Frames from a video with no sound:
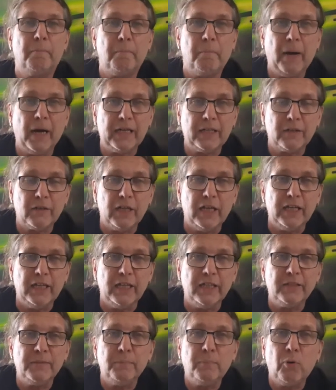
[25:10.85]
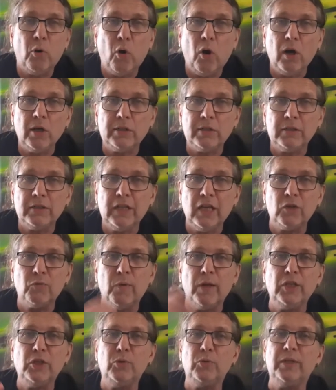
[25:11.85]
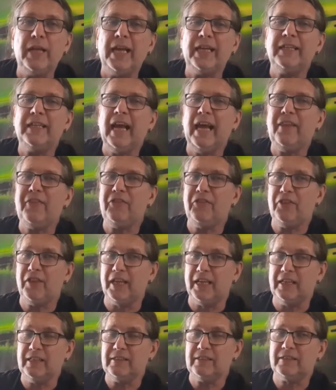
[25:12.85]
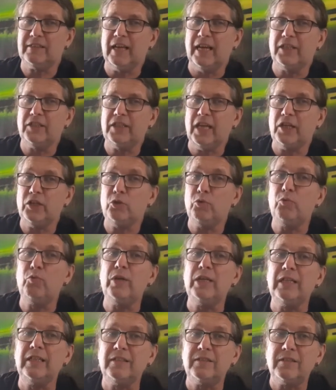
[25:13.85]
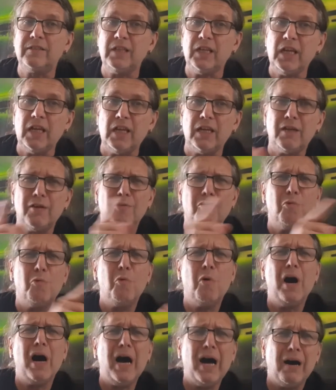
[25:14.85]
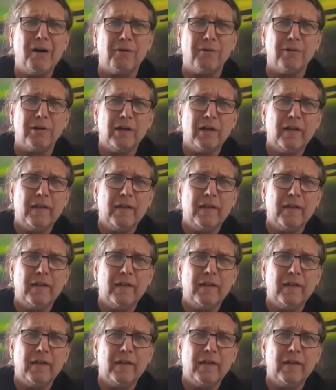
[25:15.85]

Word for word: But it is important that when you then get things and then you really see, wow,